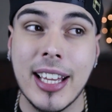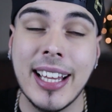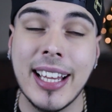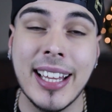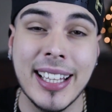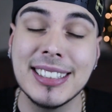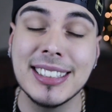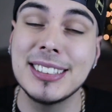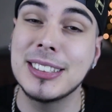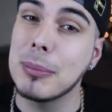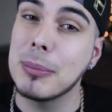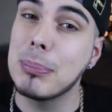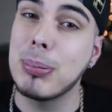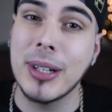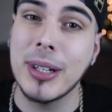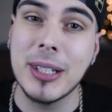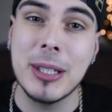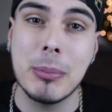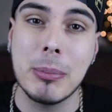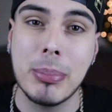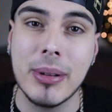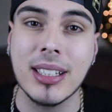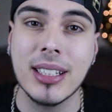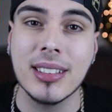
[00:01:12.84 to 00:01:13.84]
it's a
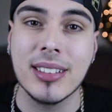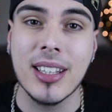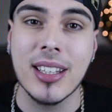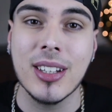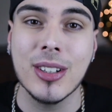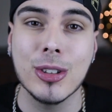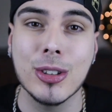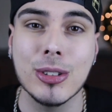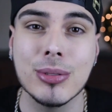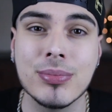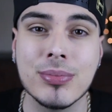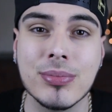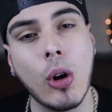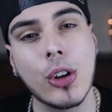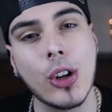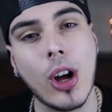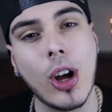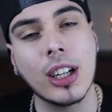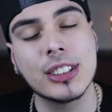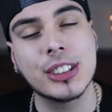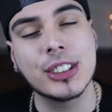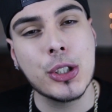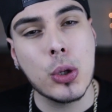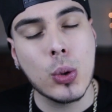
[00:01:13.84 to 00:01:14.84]
pretty big deal. And I owe it
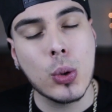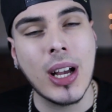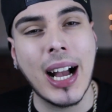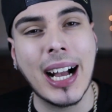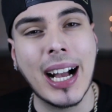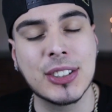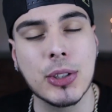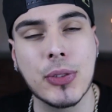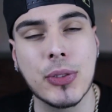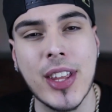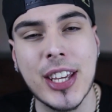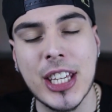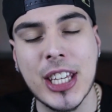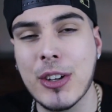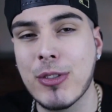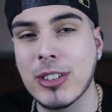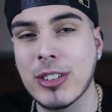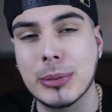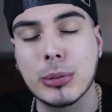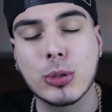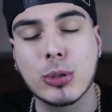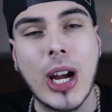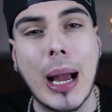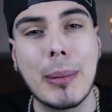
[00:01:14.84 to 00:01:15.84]
all to you guys, so thank you for
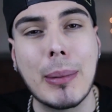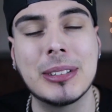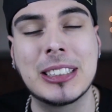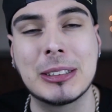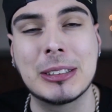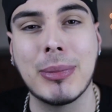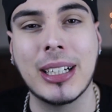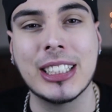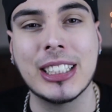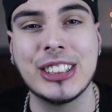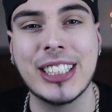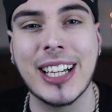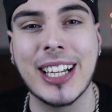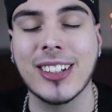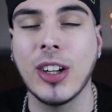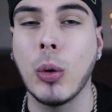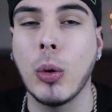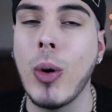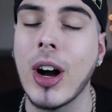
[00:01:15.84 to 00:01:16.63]
subscribing to my channel.